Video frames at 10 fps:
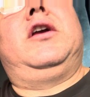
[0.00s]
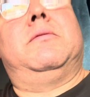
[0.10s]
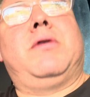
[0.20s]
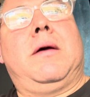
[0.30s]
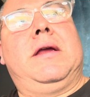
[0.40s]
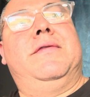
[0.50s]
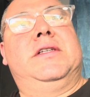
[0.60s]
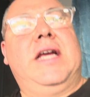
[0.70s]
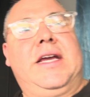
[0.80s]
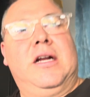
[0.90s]
could probably even
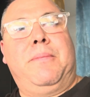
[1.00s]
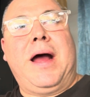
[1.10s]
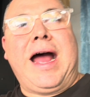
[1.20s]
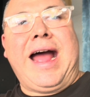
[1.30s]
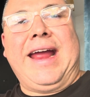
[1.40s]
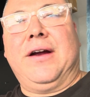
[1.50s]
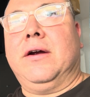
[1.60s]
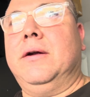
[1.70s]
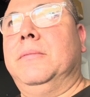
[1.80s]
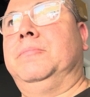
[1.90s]
take it up
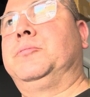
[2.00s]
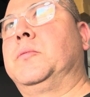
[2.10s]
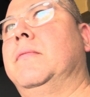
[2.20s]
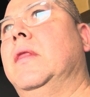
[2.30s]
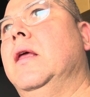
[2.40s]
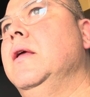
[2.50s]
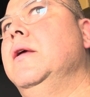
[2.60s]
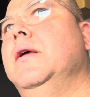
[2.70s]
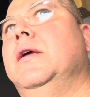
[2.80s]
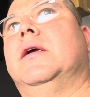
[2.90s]
higher.
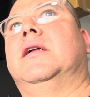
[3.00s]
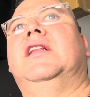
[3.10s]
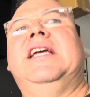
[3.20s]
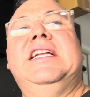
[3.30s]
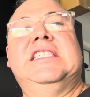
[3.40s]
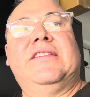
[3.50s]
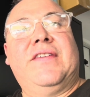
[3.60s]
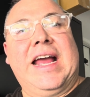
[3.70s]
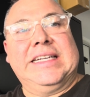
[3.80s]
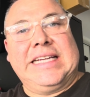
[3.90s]
Cleans
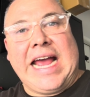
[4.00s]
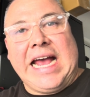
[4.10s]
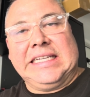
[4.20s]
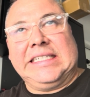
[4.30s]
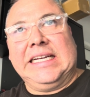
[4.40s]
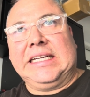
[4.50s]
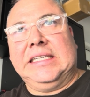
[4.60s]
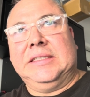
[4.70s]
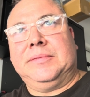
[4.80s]
fantastic.